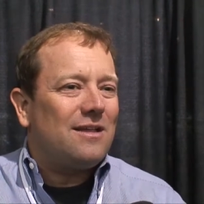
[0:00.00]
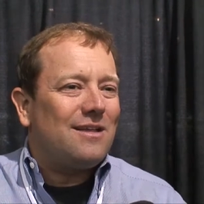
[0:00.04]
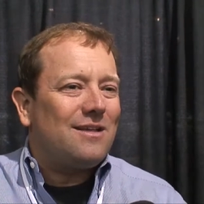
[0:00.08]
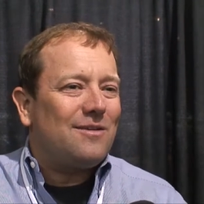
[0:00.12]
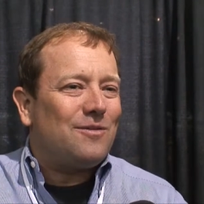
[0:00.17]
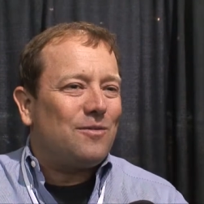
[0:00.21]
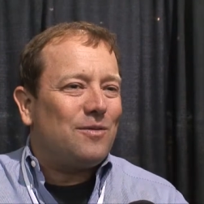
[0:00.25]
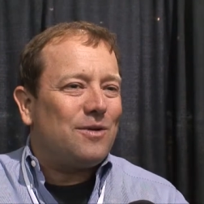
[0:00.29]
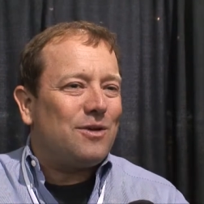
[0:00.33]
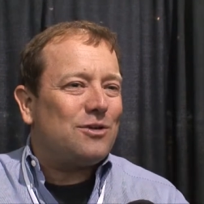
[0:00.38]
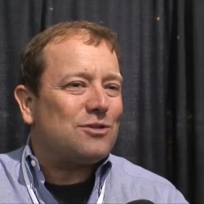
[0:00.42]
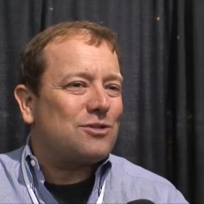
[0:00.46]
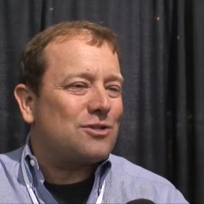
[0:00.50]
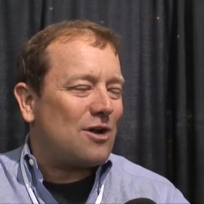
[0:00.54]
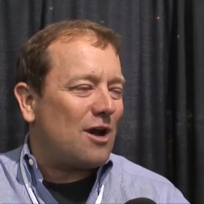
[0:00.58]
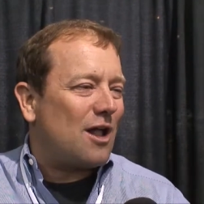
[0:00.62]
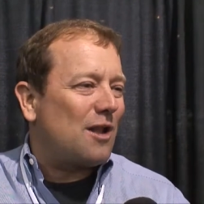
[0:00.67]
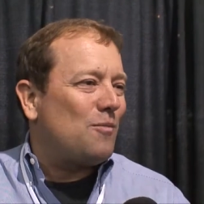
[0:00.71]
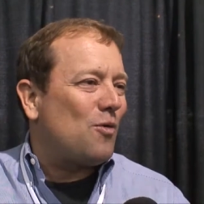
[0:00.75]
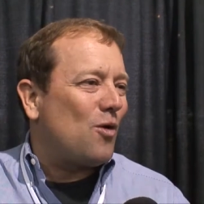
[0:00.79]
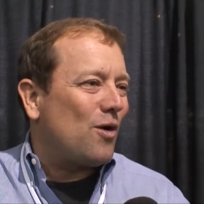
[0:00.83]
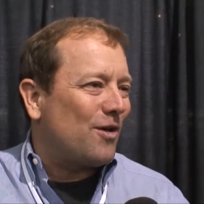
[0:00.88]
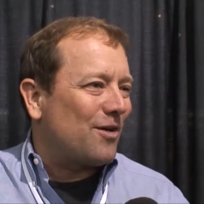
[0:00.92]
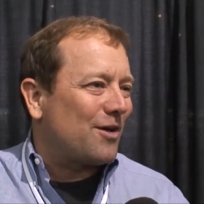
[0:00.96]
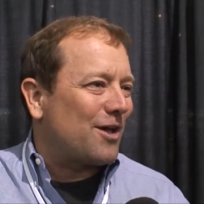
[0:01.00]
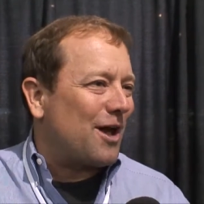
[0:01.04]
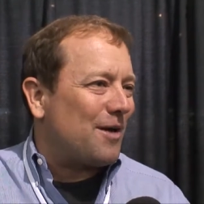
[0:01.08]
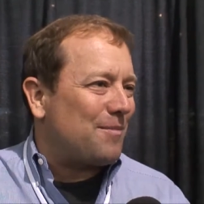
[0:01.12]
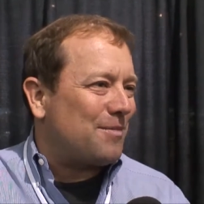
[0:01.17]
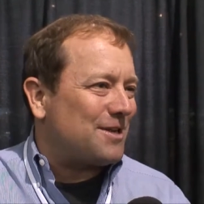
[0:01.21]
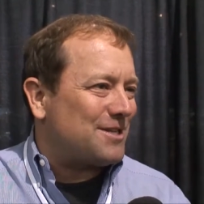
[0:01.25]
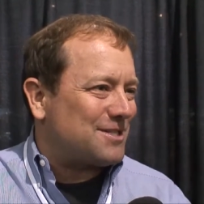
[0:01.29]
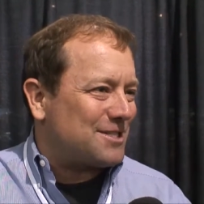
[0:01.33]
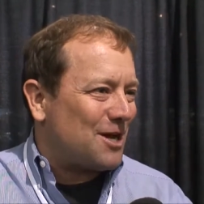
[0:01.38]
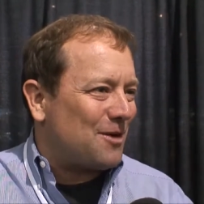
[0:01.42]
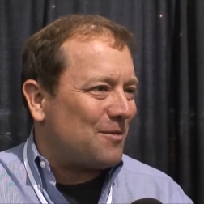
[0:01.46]
we used to call them oil
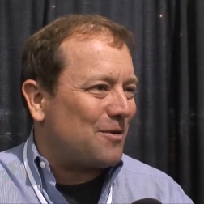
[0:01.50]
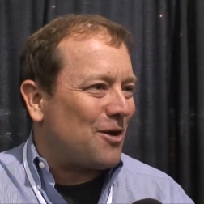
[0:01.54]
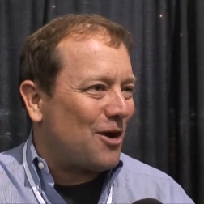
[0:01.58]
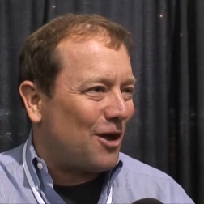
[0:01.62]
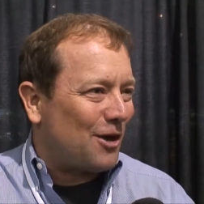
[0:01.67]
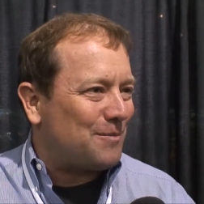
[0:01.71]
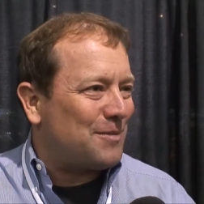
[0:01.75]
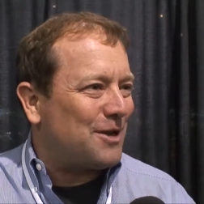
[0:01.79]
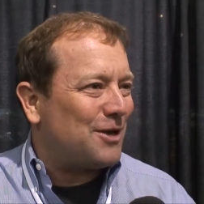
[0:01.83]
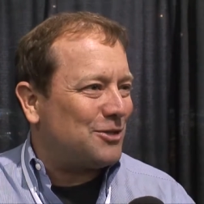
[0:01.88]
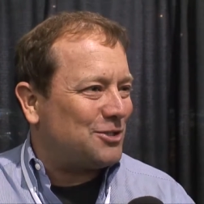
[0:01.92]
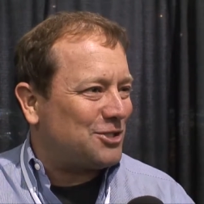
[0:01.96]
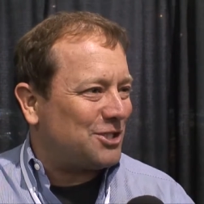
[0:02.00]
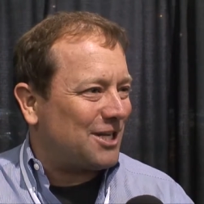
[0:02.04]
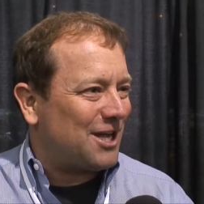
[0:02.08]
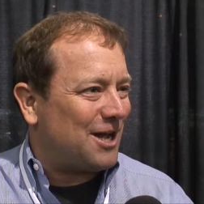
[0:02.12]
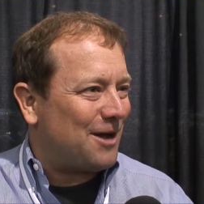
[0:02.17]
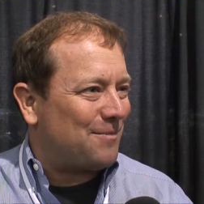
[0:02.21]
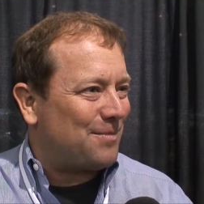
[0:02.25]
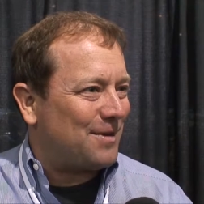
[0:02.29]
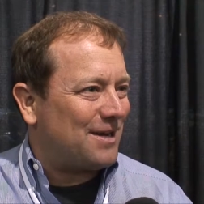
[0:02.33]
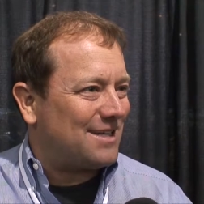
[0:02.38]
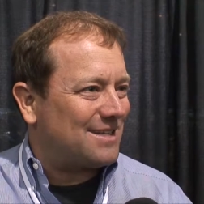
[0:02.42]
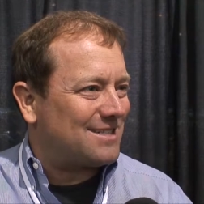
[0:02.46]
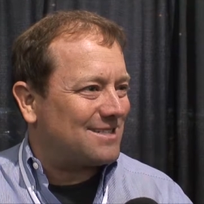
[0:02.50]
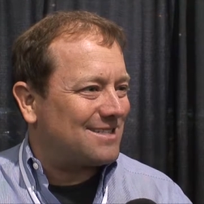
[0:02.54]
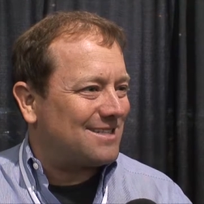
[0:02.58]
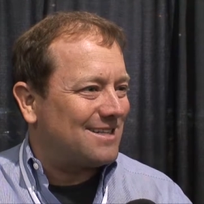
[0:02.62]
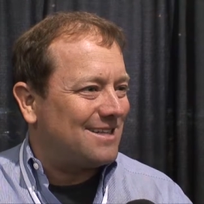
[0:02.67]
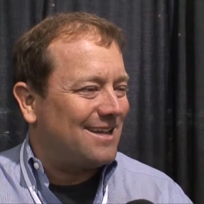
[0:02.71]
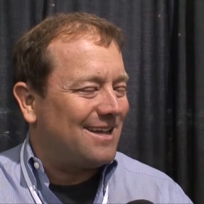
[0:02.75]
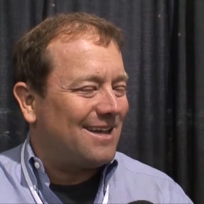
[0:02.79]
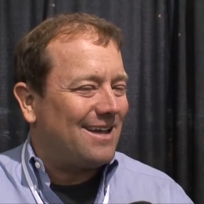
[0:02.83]
companies, now we call them energy companies.